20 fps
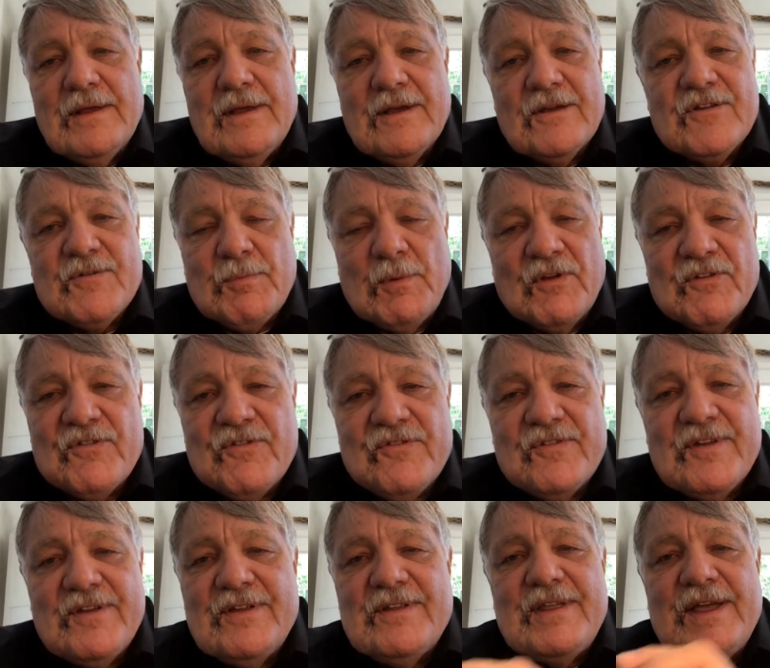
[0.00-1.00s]

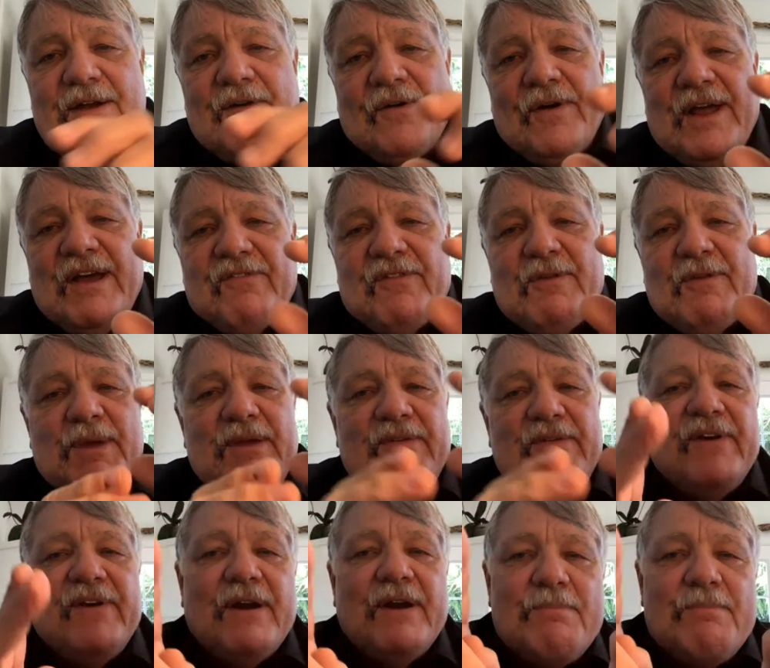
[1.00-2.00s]
explosives, they don't have to be
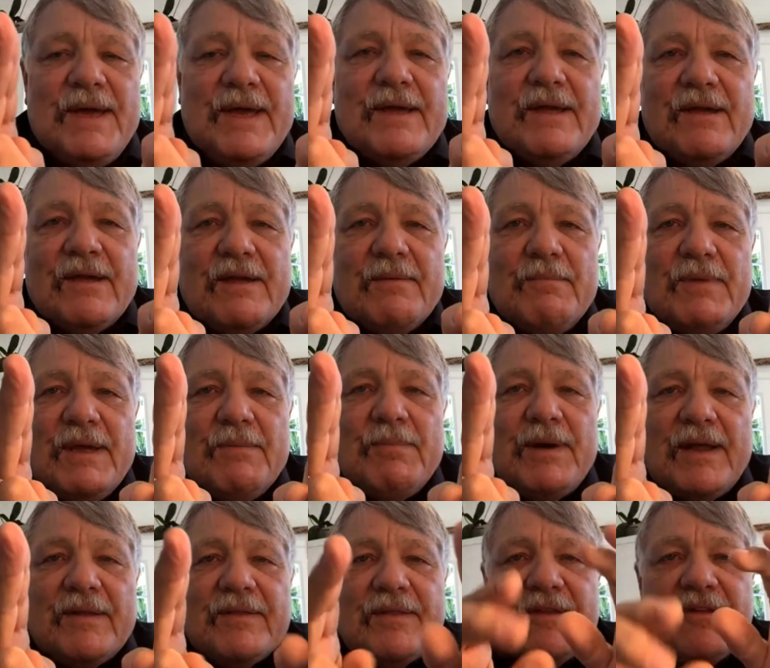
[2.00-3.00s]
very big. It can be
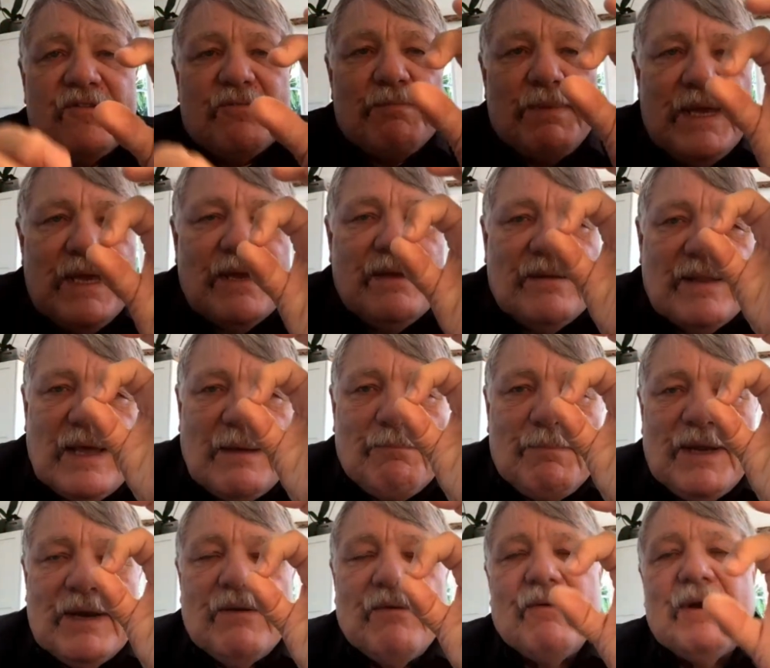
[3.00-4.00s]
about this big, that
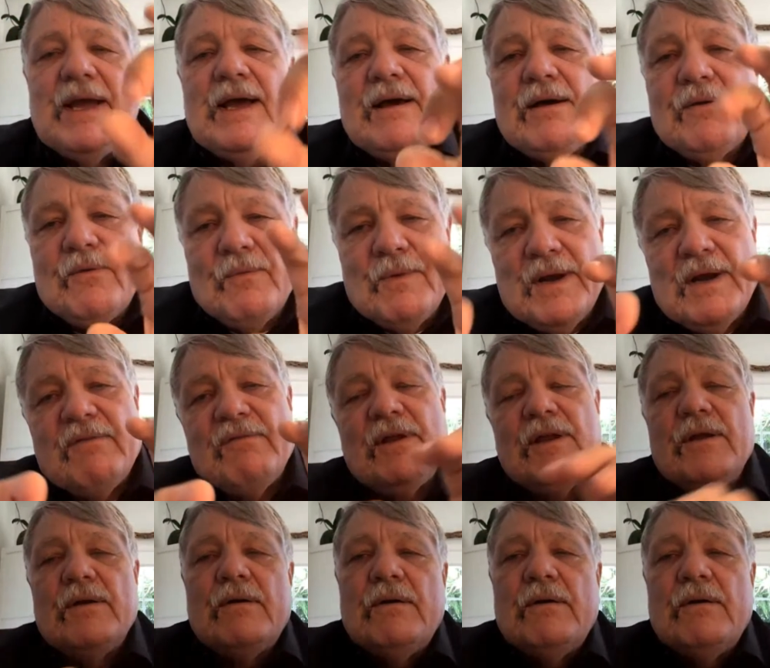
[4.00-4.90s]
big around, whatever,